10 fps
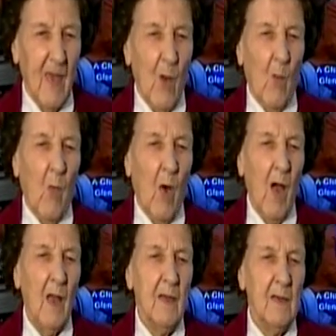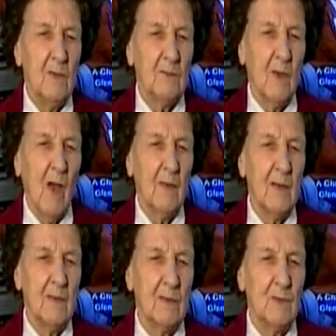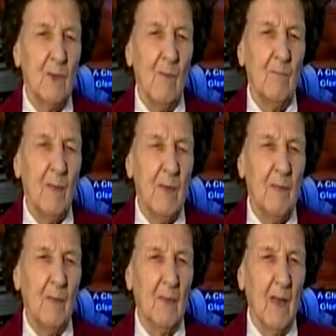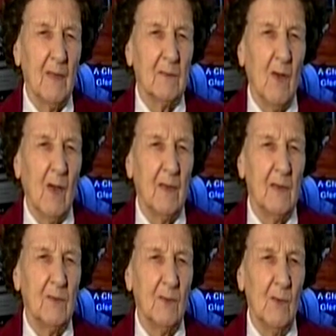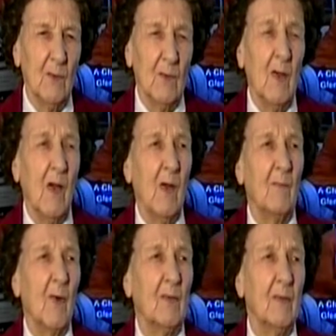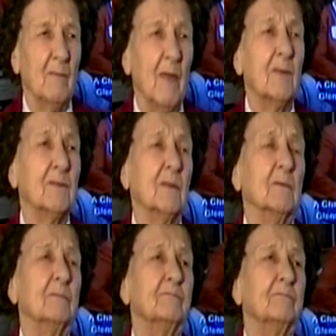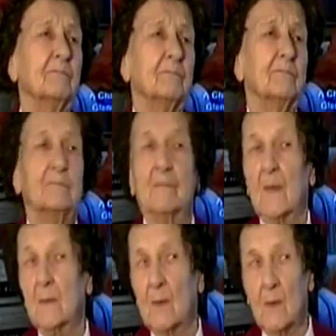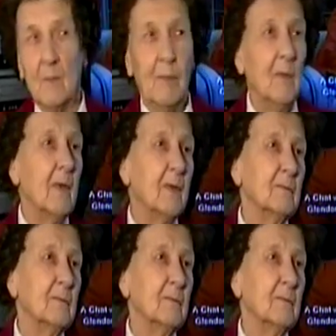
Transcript: Why is talking to some people like talking to a broken pencil? No point.